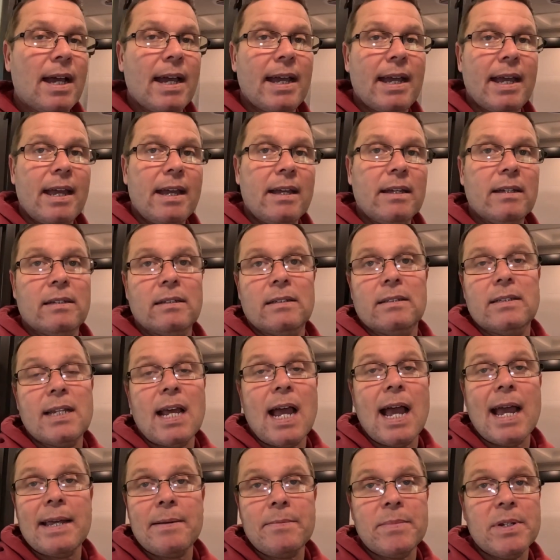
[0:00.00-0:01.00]
I
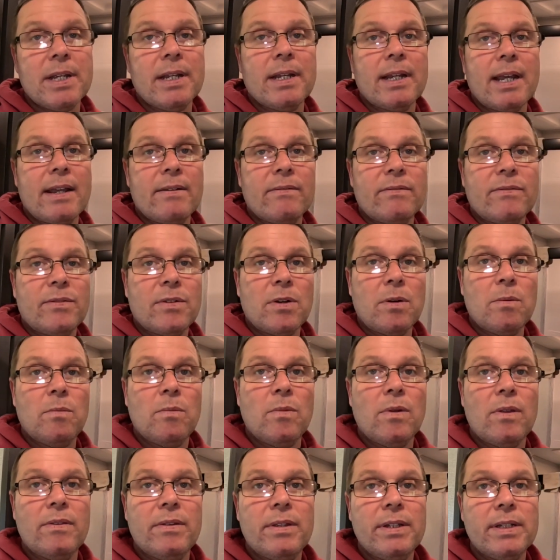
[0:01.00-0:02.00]
timed it, and
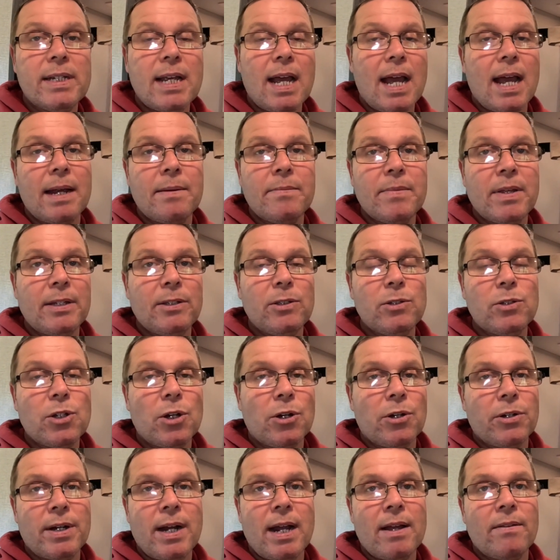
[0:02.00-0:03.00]
from the time that you
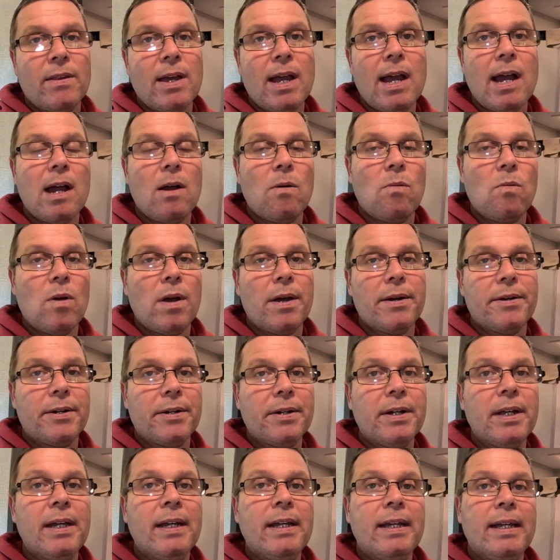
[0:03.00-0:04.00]
turn on the hot
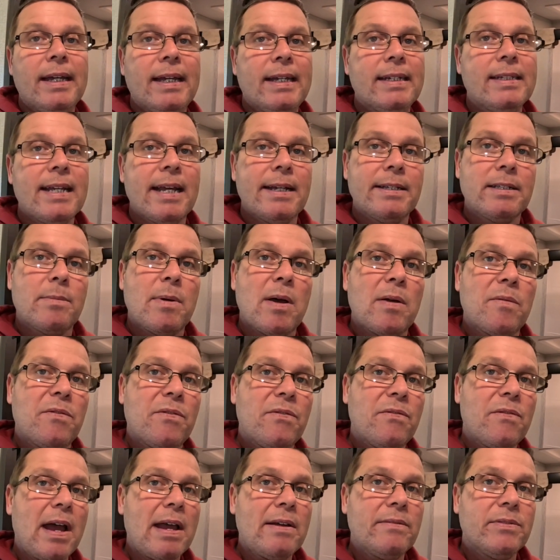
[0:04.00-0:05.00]
water, it takes about
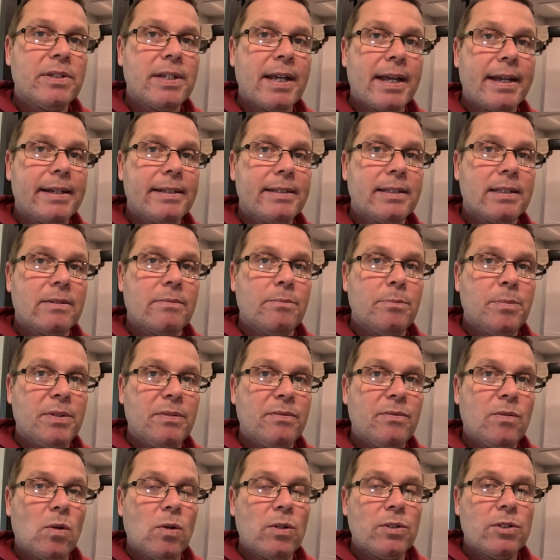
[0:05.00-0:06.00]
5 seconds
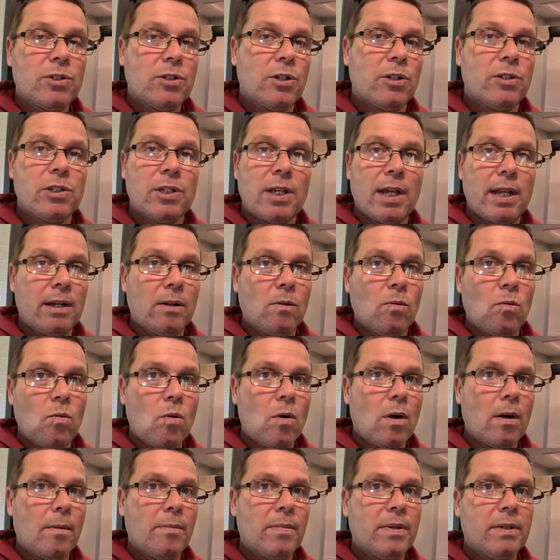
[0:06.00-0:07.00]
before it starts getting
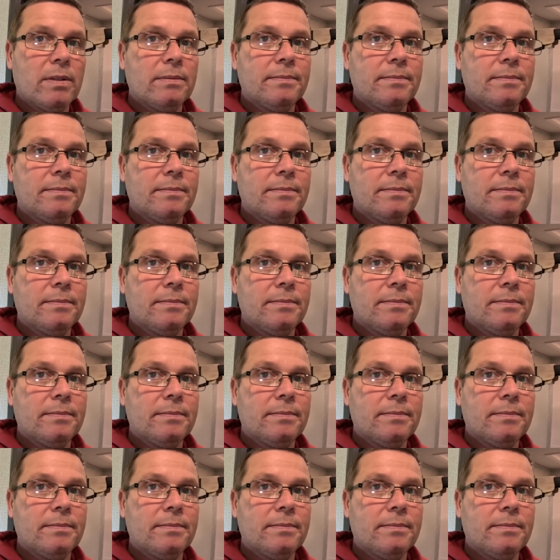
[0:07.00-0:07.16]
warm.